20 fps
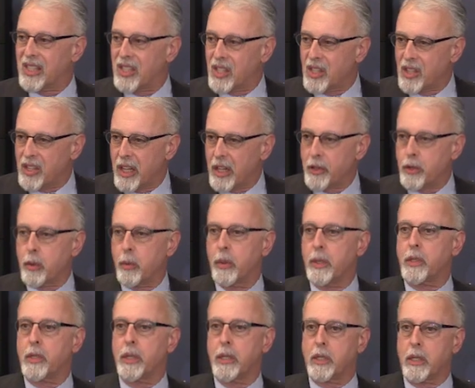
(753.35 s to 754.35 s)

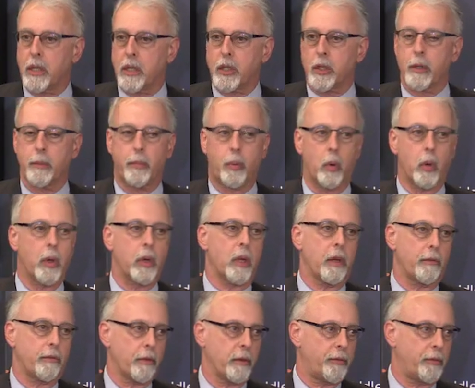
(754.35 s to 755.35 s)
constituencies in support
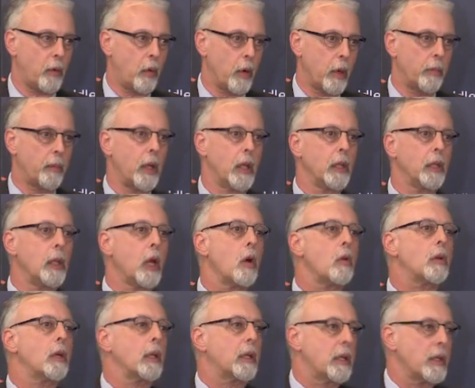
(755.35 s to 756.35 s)
of reform,
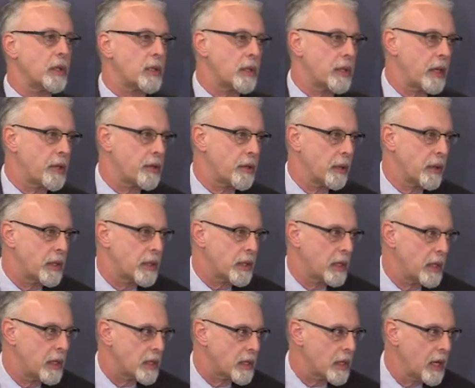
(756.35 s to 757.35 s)
local
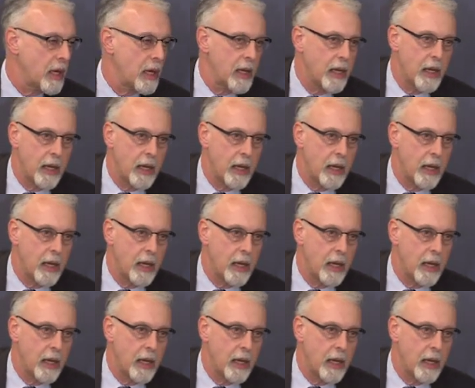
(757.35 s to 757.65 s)
constituencies